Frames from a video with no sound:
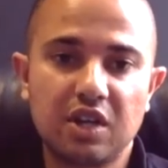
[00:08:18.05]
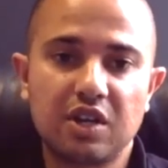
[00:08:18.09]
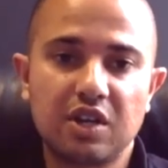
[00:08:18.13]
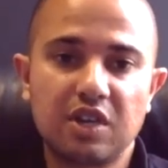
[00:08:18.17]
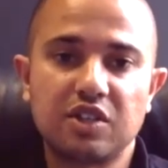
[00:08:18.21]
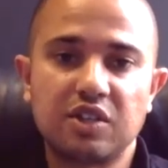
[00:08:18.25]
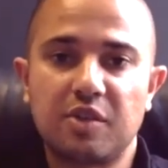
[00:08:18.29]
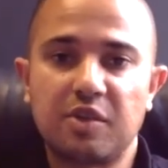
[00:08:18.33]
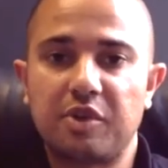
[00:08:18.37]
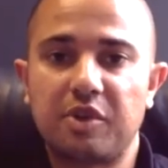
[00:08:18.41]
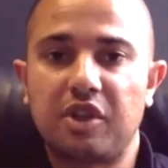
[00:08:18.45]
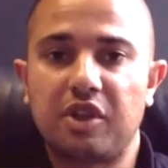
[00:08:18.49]

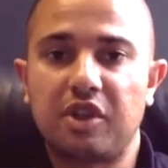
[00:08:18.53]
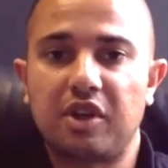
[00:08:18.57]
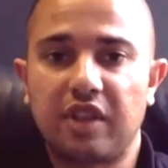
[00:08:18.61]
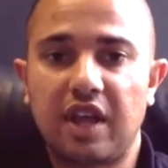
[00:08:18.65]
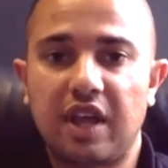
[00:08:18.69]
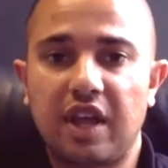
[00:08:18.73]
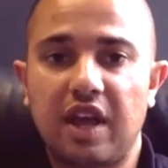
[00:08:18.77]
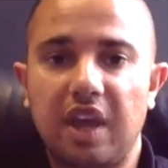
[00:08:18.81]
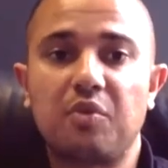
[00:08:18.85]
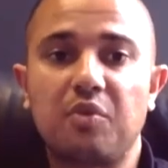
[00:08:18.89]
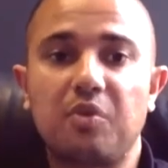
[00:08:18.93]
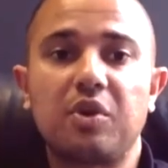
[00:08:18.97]
Something like
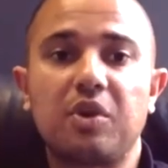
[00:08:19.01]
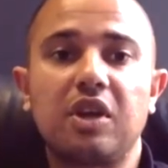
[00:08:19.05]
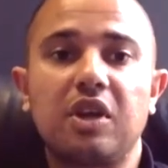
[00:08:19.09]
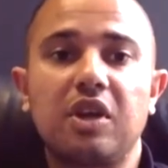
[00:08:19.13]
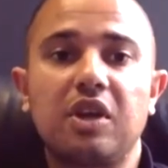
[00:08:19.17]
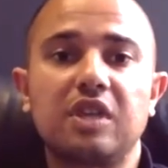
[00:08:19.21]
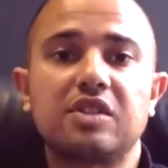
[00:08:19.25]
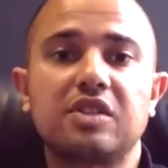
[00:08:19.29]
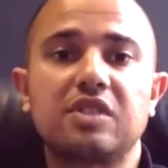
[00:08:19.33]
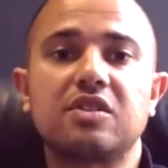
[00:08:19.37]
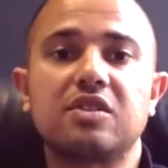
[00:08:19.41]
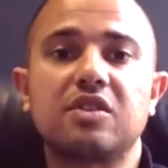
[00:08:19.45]
that, we can
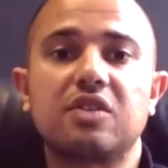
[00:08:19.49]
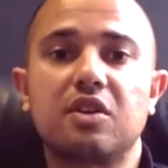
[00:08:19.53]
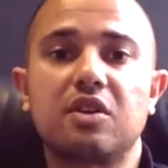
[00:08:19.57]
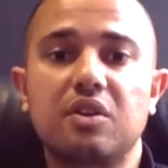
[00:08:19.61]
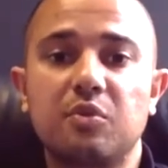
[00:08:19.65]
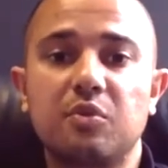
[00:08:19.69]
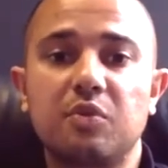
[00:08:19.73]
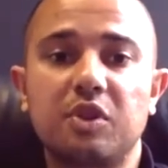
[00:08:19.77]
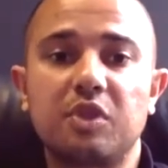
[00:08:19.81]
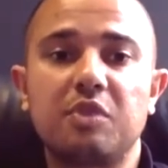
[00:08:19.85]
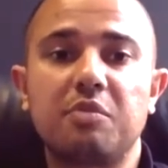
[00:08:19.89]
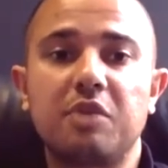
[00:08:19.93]
get
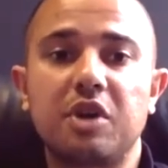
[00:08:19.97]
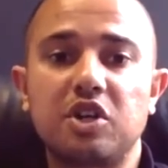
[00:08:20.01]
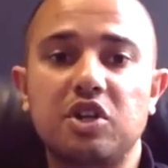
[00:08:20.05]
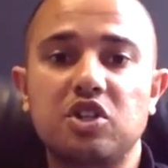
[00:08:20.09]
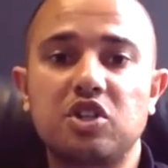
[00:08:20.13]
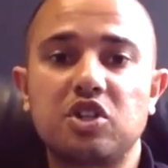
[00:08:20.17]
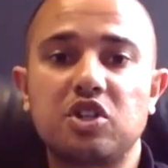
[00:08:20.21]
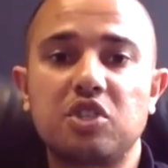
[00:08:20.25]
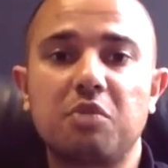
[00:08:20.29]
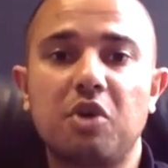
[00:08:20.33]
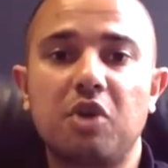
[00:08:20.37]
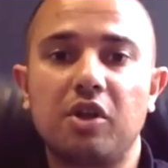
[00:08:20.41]
started with a
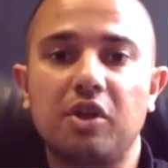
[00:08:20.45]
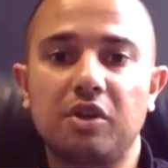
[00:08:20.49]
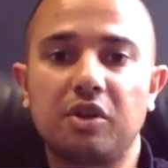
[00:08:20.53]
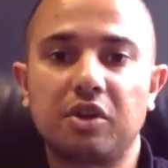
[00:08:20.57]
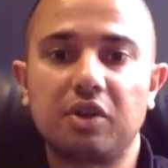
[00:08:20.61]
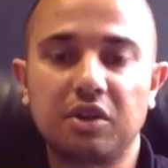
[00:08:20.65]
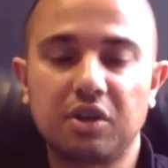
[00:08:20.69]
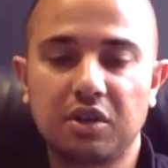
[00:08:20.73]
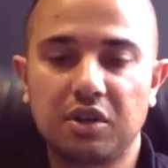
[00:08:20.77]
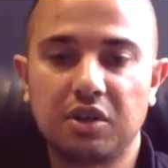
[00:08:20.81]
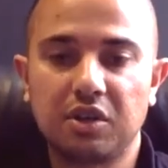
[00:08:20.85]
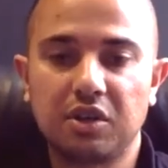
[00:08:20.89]
much
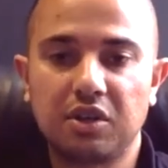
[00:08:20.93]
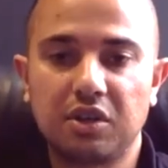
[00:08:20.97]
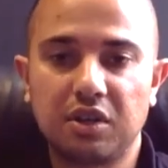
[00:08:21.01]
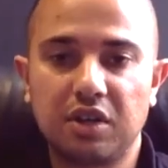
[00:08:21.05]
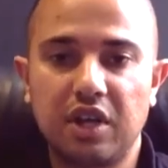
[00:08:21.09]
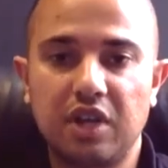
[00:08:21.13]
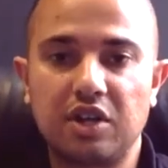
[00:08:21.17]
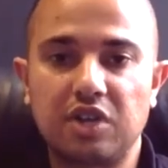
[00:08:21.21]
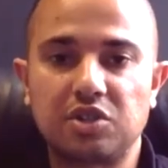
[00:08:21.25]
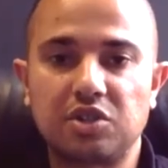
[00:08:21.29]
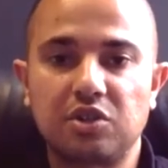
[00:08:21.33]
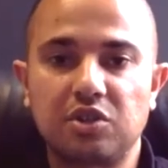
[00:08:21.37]
smaller
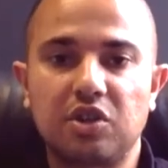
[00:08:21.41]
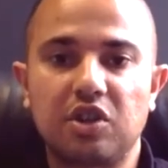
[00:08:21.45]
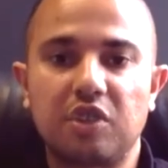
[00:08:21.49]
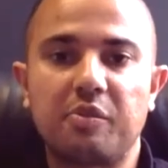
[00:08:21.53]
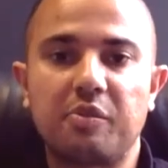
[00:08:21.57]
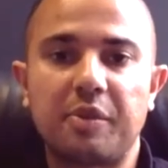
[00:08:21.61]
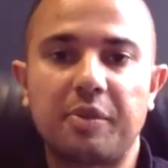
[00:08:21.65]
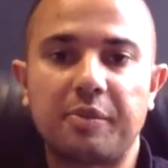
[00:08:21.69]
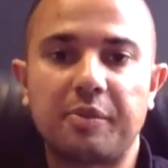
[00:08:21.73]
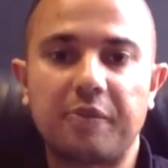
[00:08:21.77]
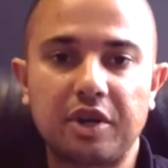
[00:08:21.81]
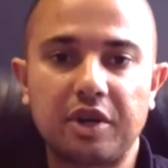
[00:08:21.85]
initial
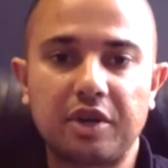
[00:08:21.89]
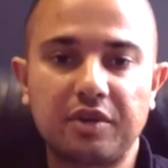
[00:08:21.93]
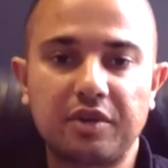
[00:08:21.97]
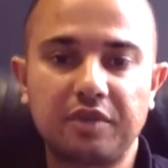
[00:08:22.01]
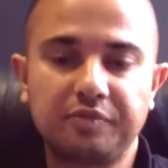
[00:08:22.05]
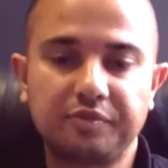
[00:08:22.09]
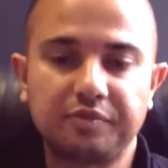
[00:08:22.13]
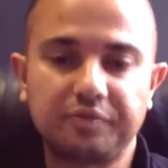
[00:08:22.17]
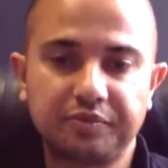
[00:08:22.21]
commitment.